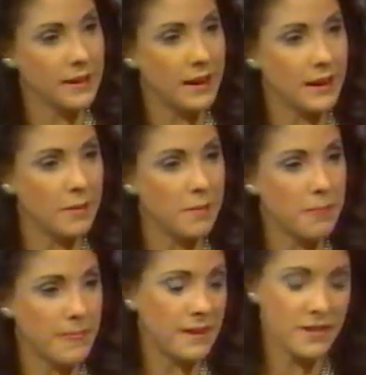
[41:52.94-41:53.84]

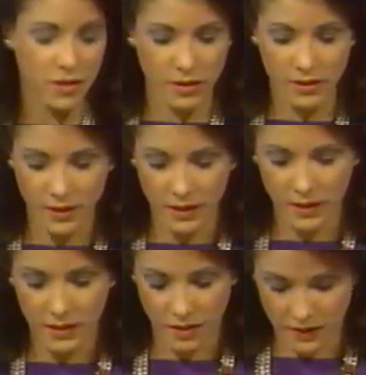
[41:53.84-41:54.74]
In addition,
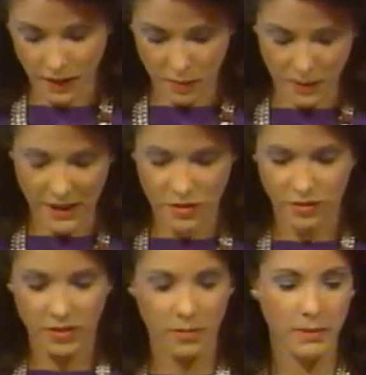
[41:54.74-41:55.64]
on the other page
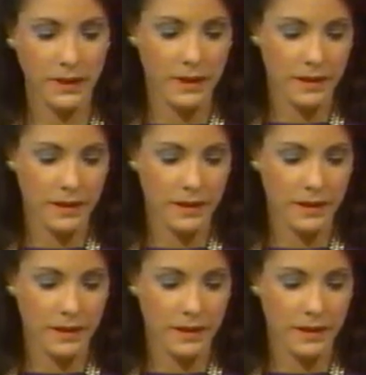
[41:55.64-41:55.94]
are some